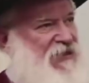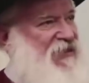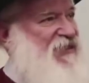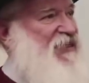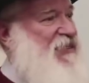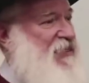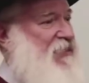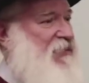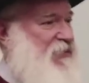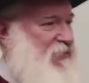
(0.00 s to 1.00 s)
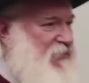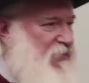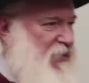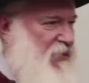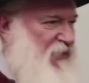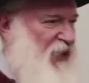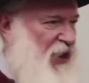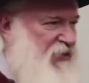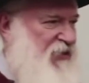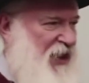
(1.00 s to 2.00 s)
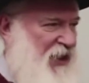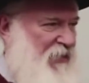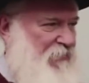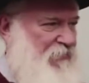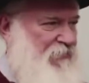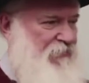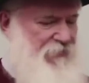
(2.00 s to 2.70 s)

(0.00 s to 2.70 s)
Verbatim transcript: disease of our time